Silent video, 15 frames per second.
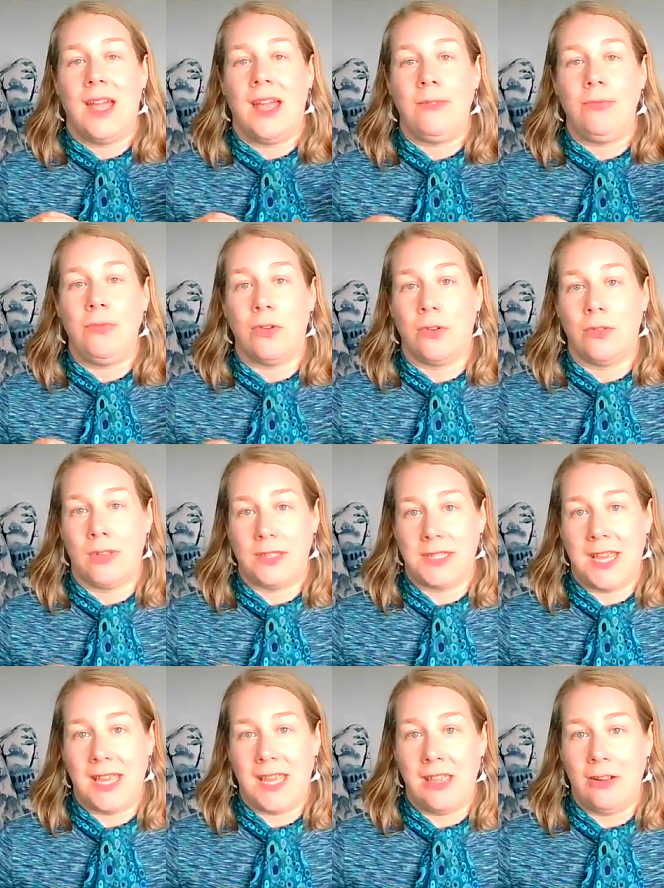and not
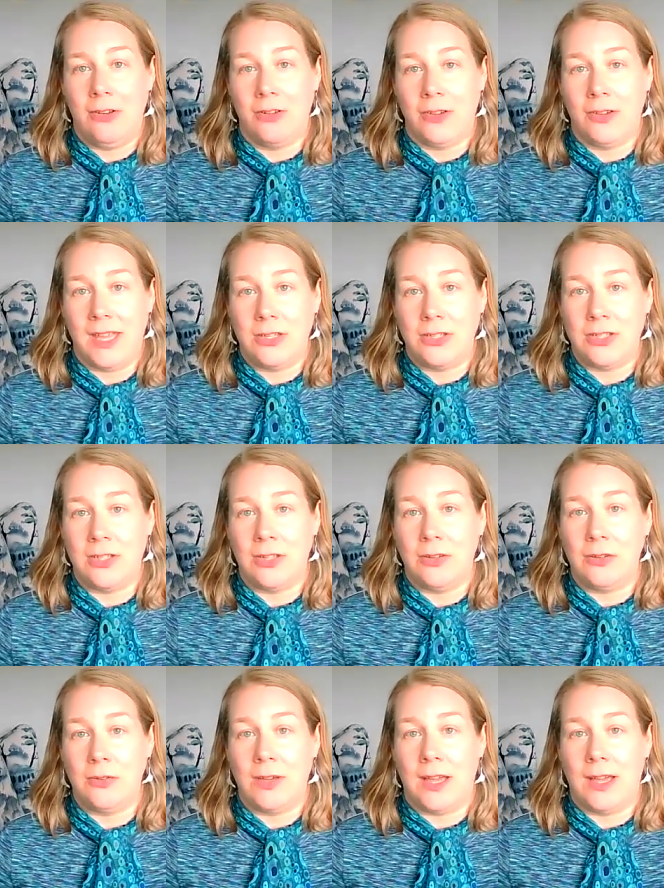taking a look
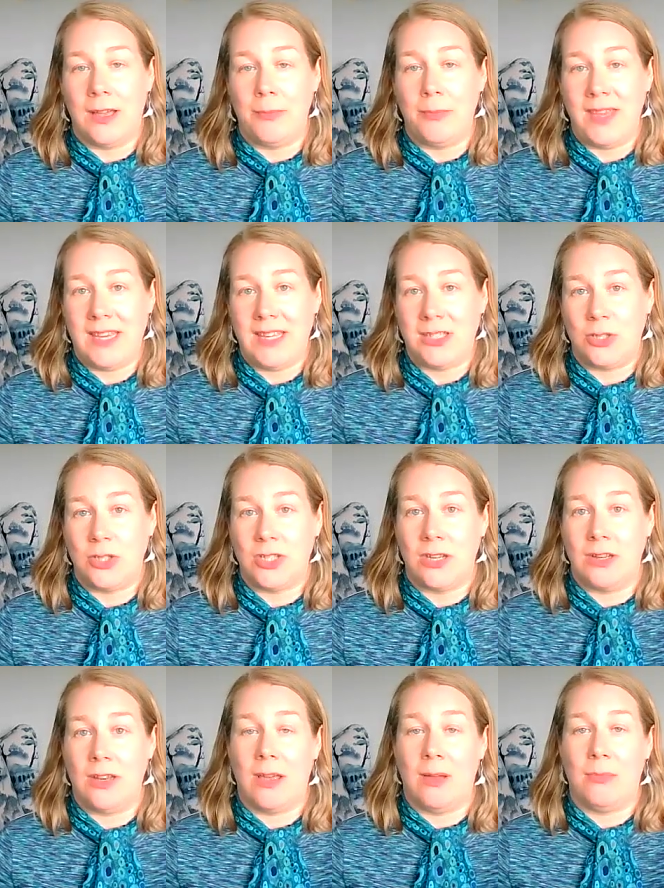into
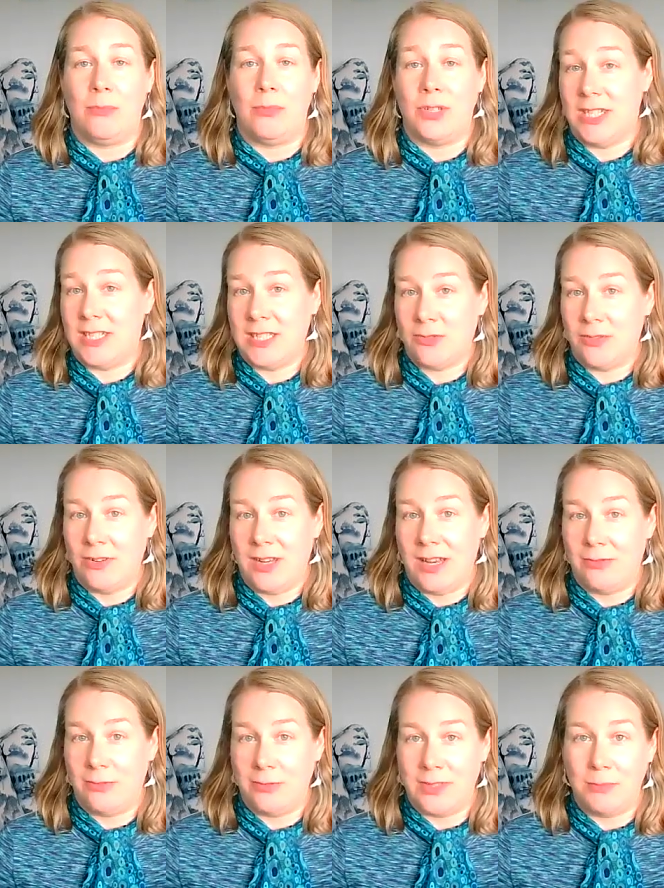estrogen and progesterone
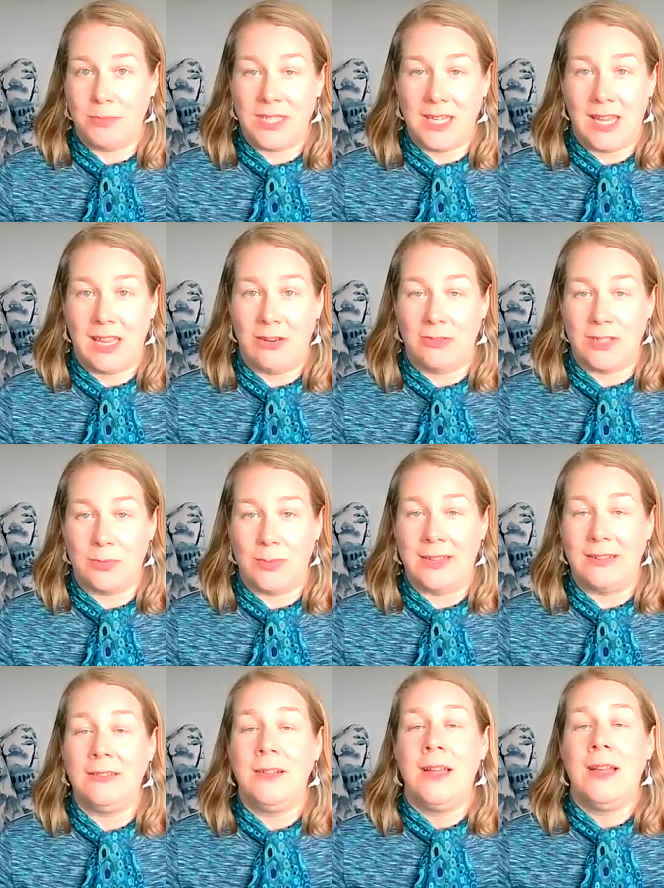levels in particular as
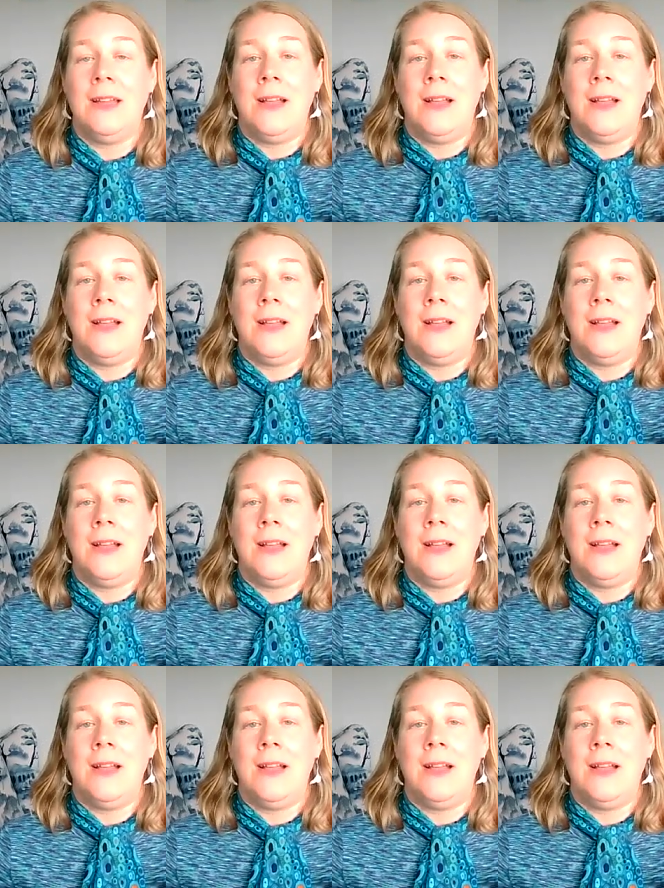well.